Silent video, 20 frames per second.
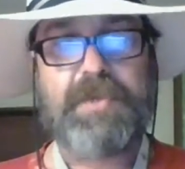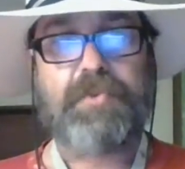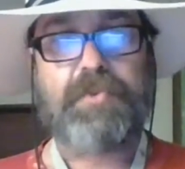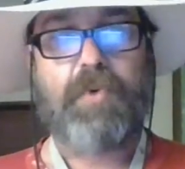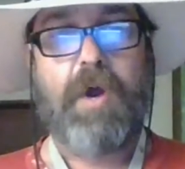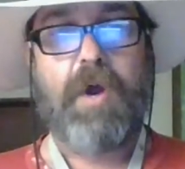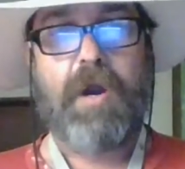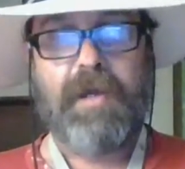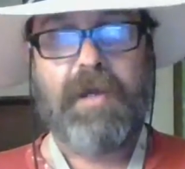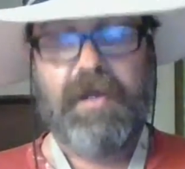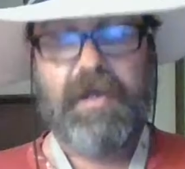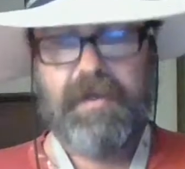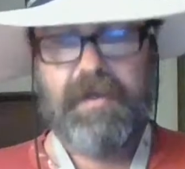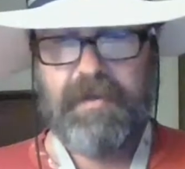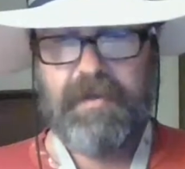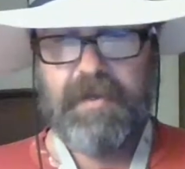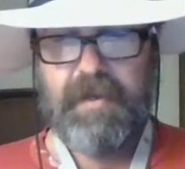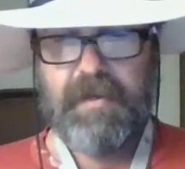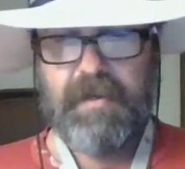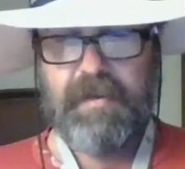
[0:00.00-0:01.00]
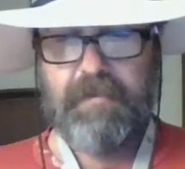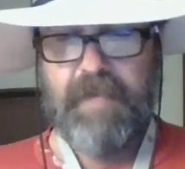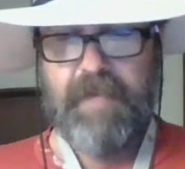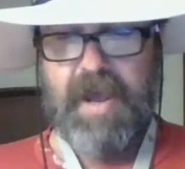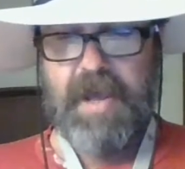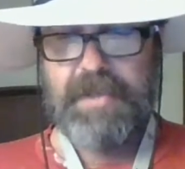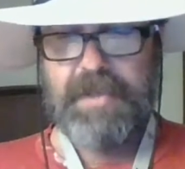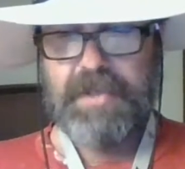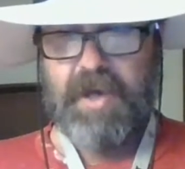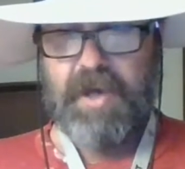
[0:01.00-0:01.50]
Ronnie and
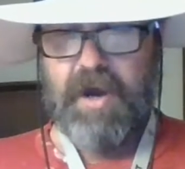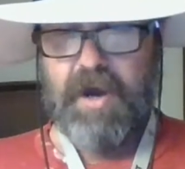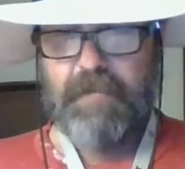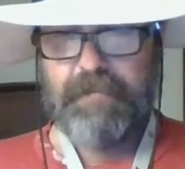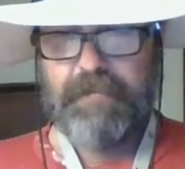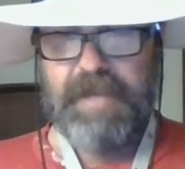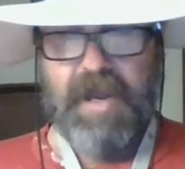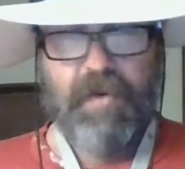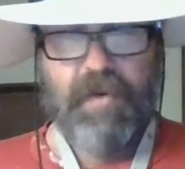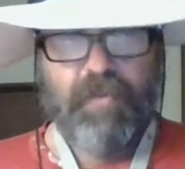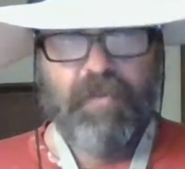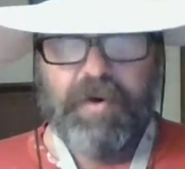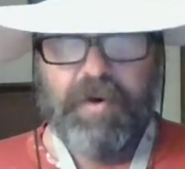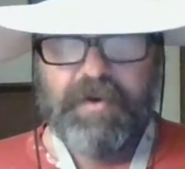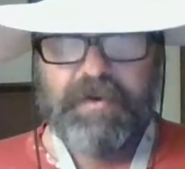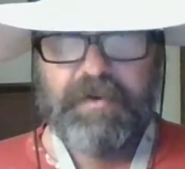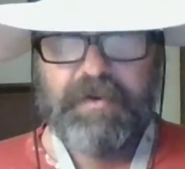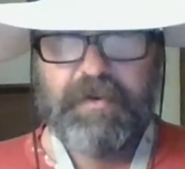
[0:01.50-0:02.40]
Masscom Network